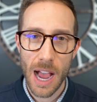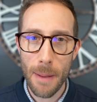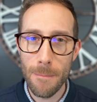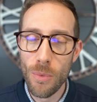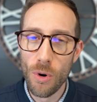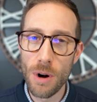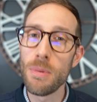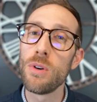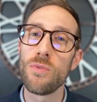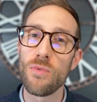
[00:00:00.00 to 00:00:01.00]
I'm more
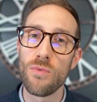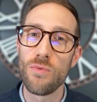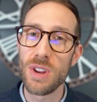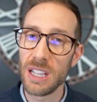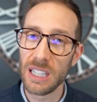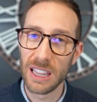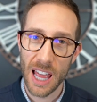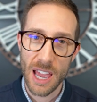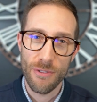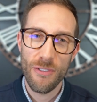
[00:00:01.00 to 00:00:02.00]
about real
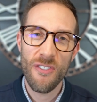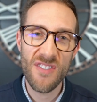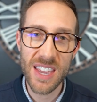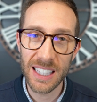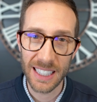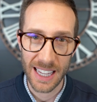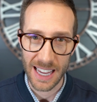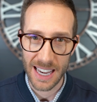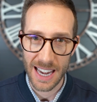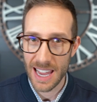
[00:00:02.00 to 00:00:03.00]
life
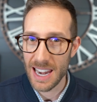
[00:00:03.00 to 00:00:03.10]
feeling and,